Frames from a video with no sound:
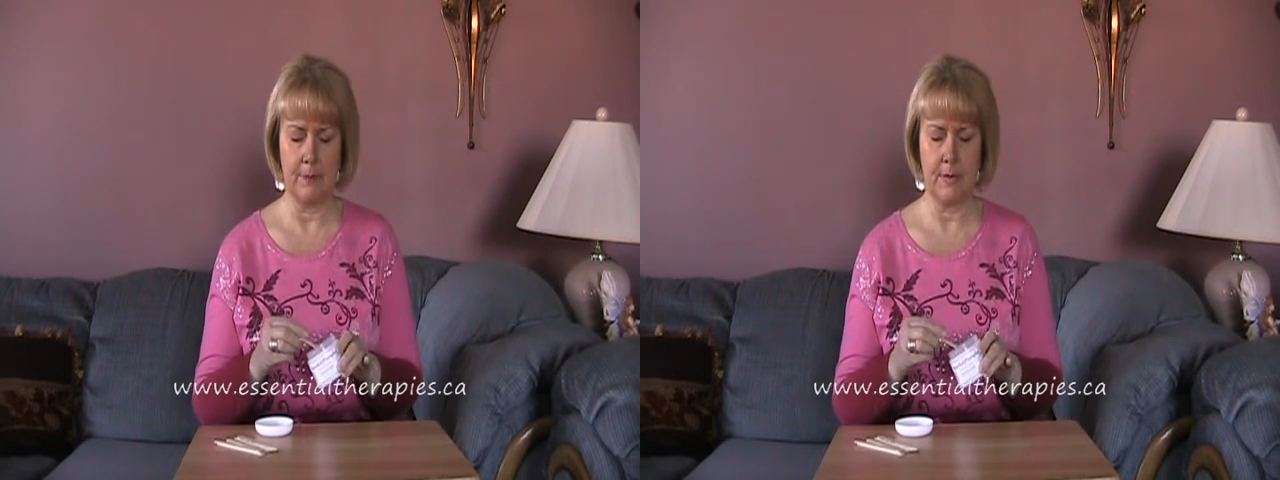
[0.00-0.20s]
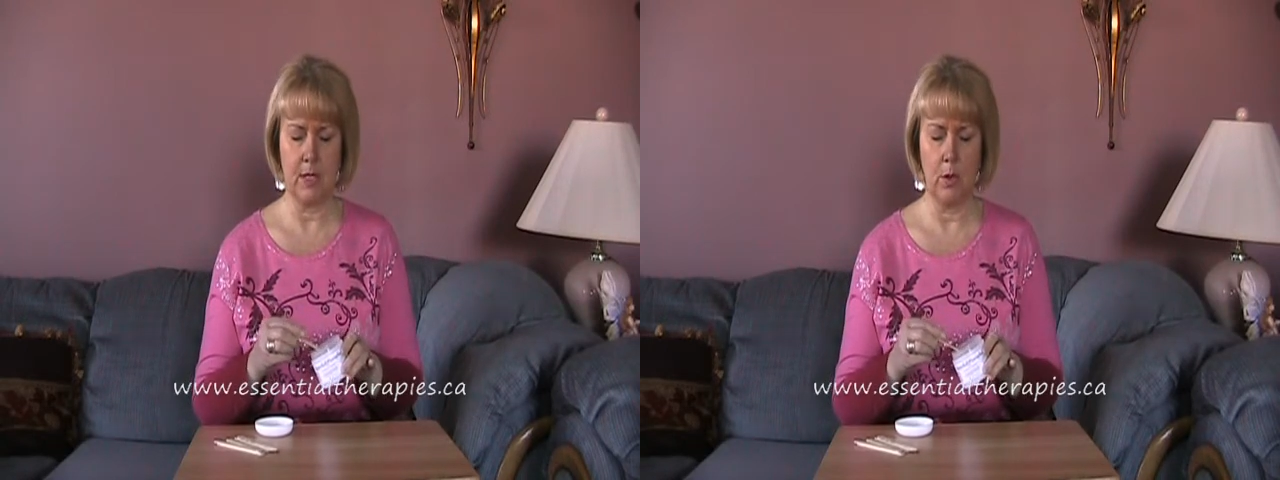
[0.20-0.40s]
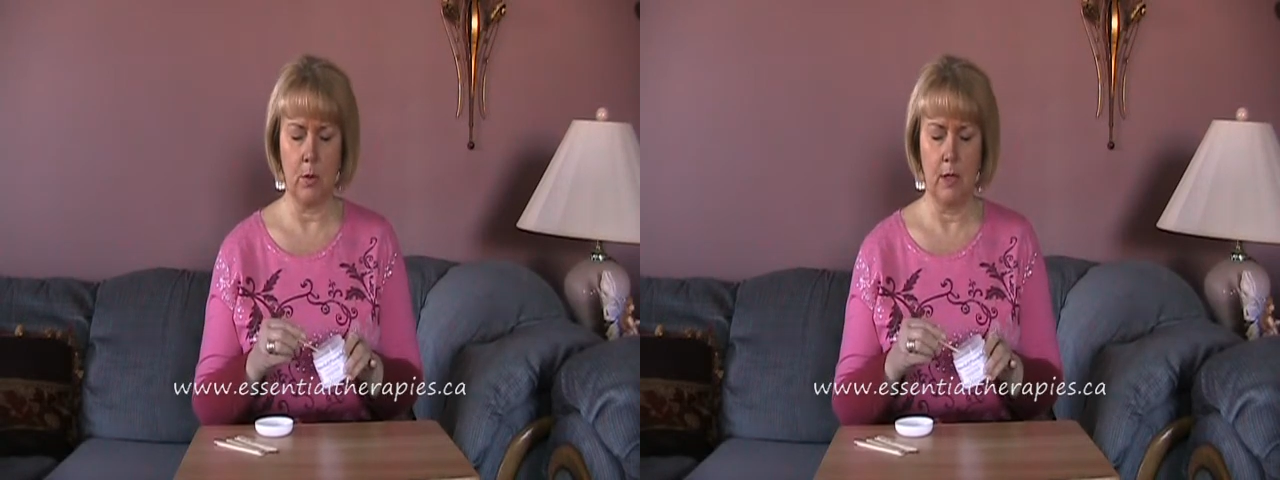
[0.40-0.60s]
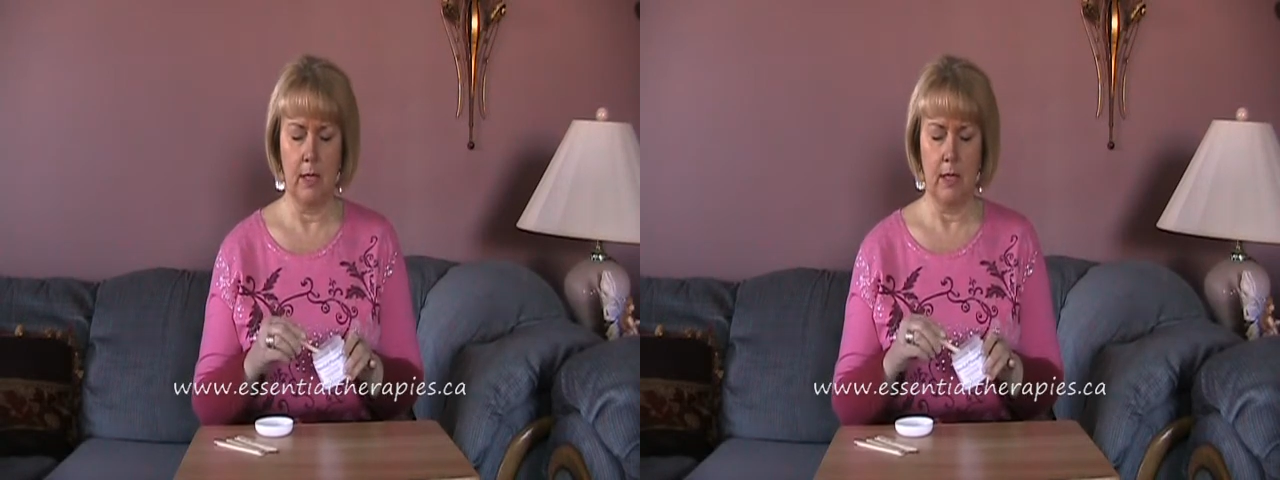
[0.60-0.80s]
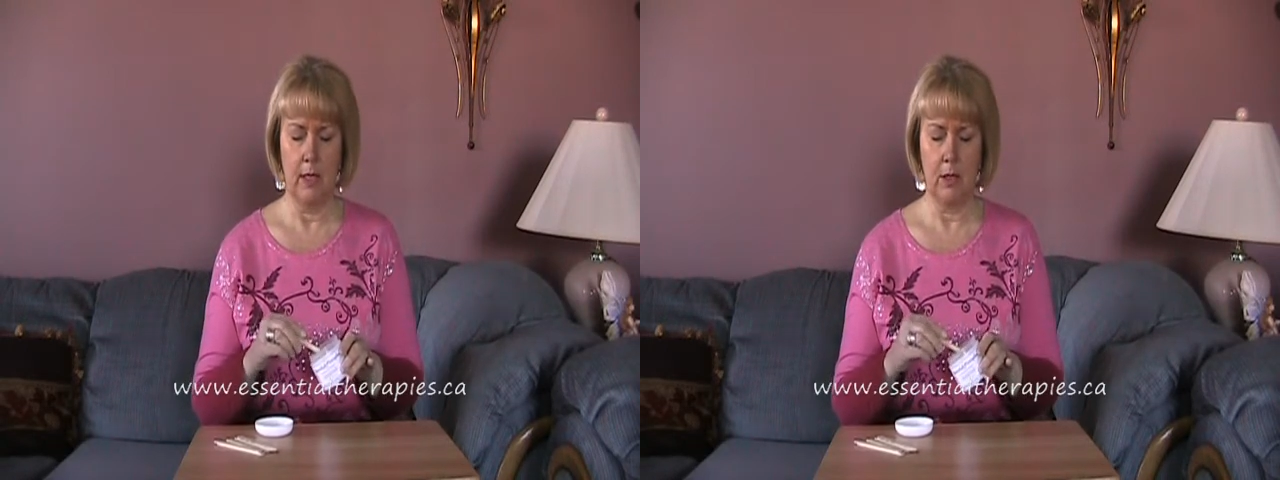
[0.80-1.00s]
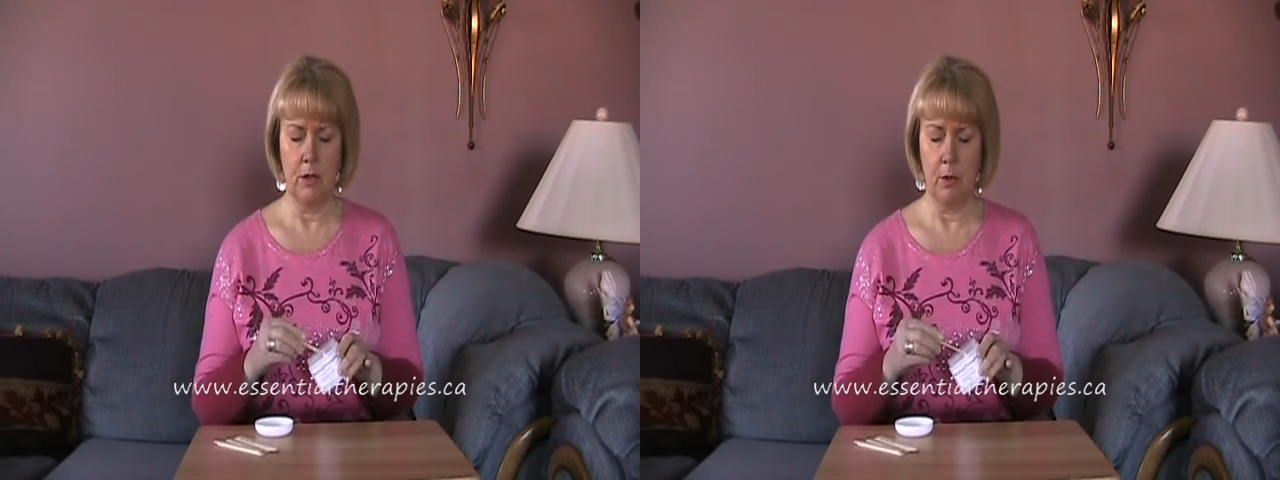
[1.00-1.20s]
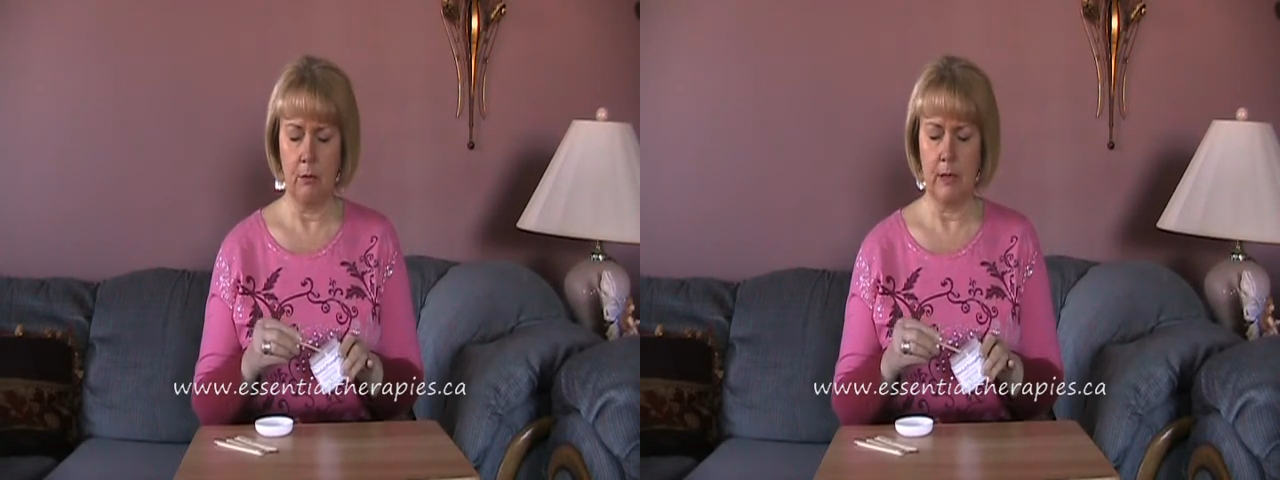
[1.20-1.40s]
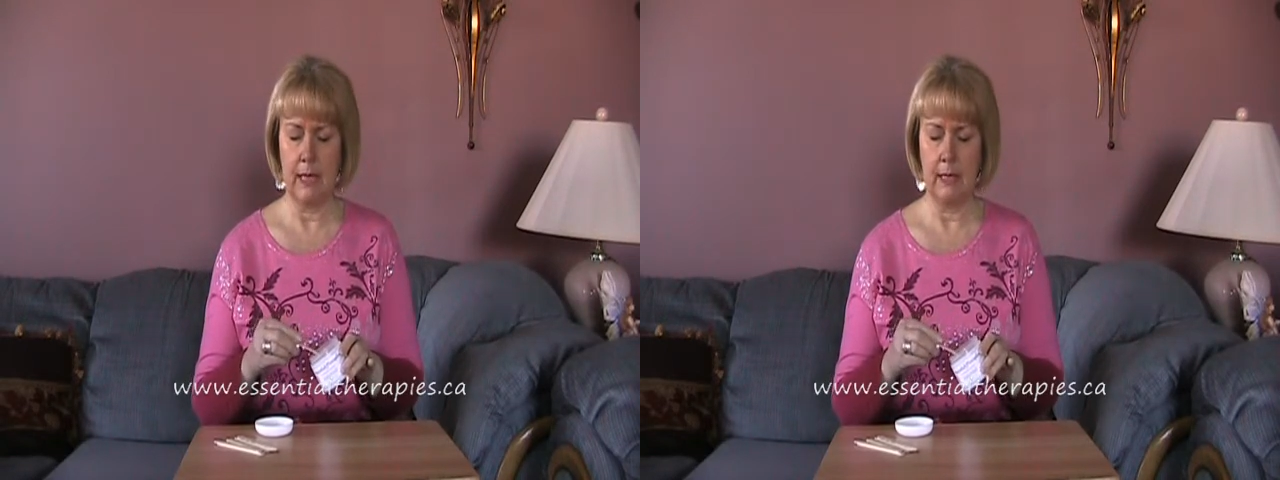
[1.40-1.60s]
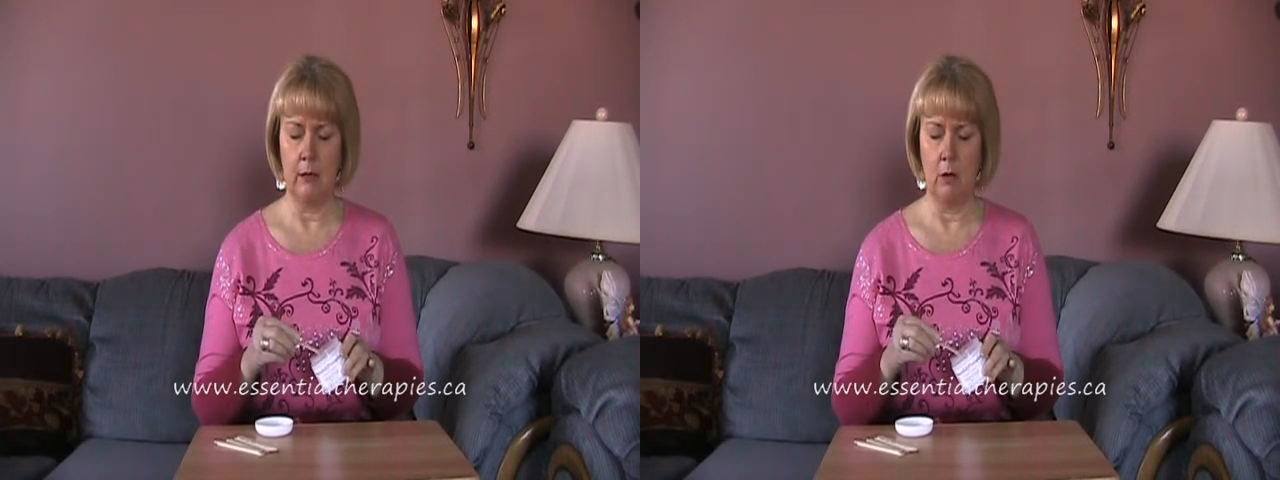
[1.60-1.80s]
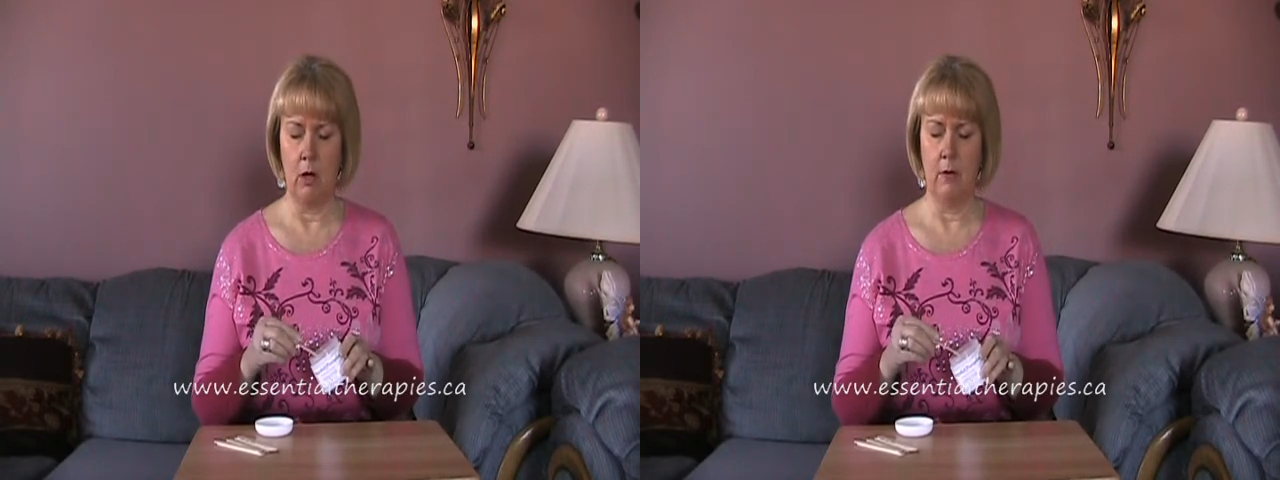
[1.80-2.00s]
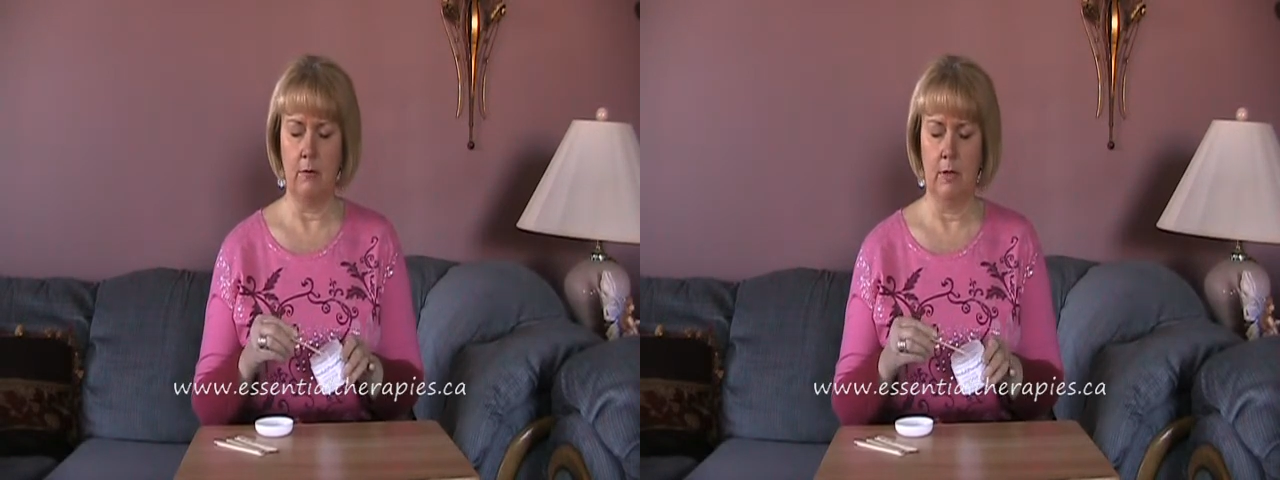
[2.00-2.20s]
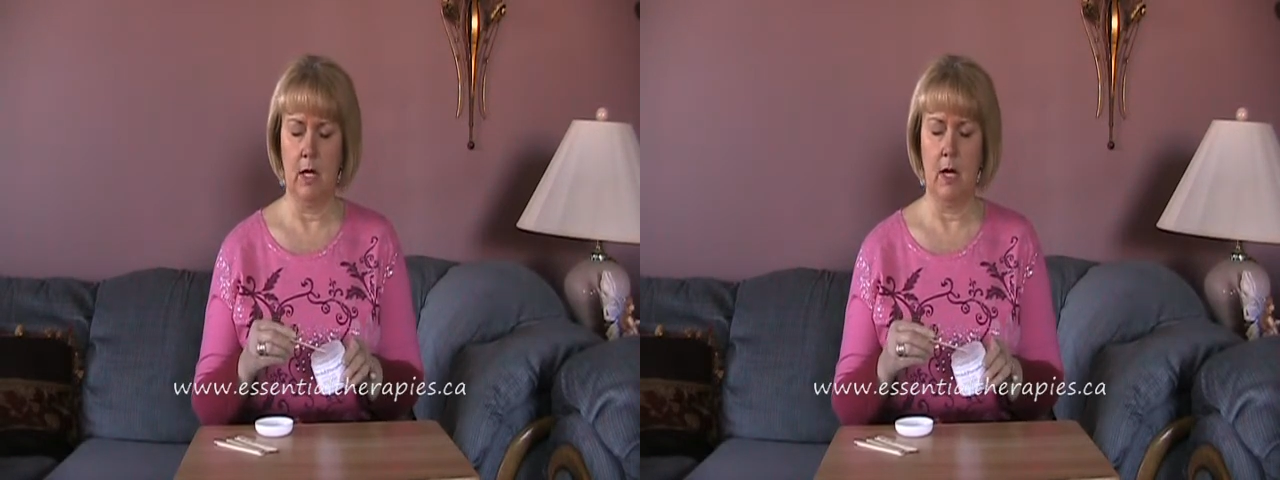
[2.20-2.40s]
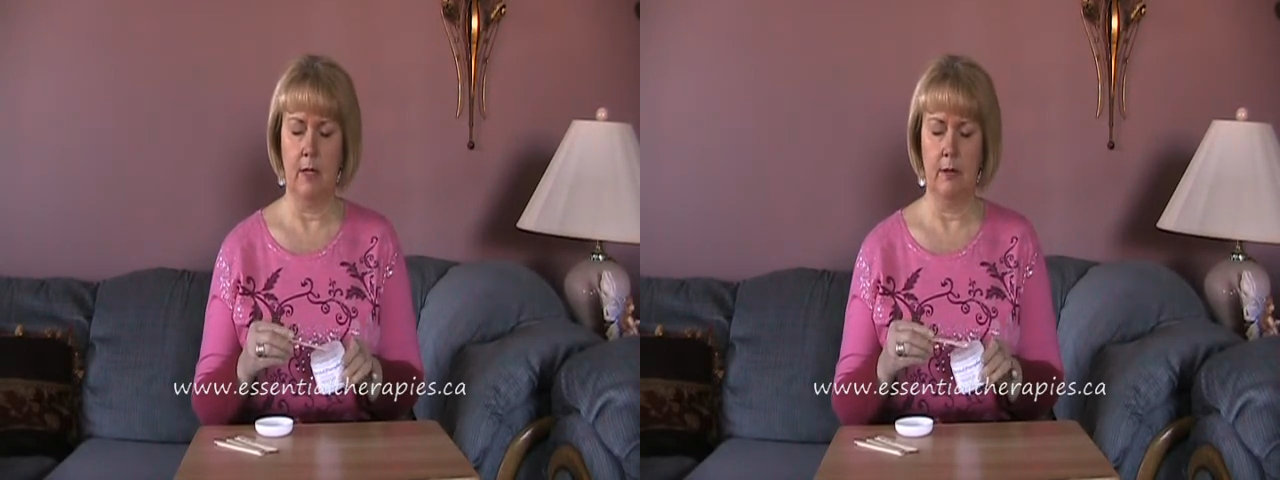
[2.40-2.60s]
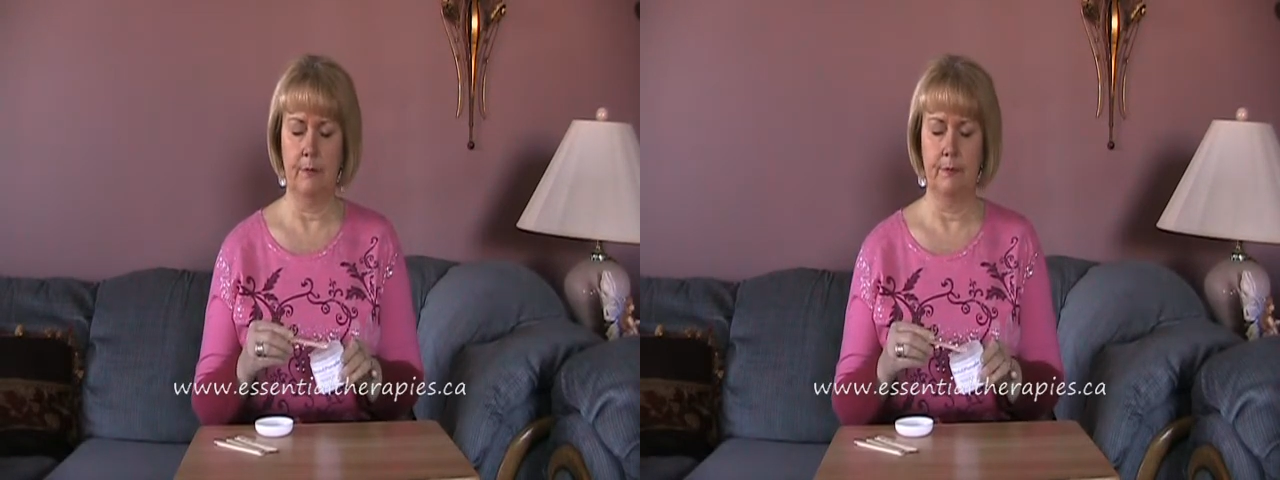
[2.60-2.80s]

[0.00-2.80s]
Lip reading: So you don't need an awful lot.